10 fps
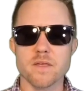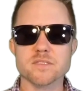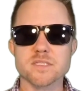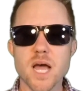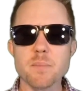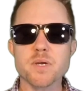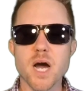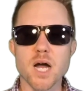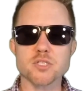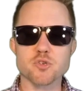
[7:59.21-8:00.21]
The
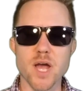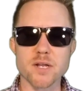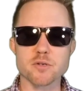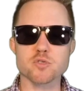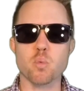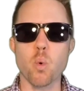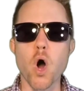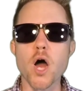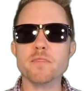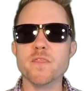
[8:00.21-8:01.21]
subcontractors
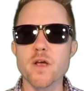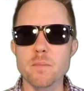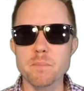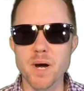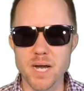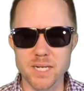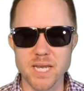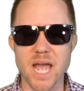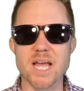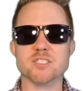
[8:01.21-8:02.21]
want their
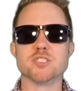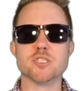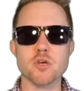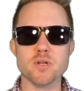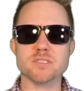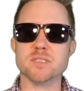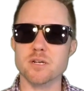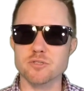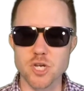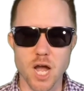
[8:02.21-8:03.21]
money as soon as
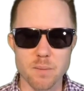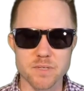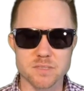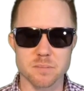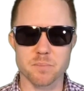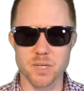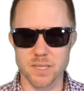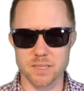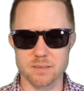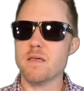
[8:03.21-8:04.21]
their job is
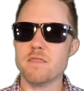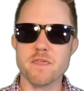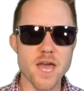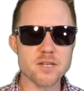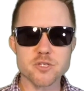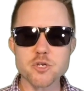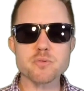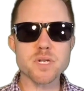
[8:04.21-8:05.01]
complete. They do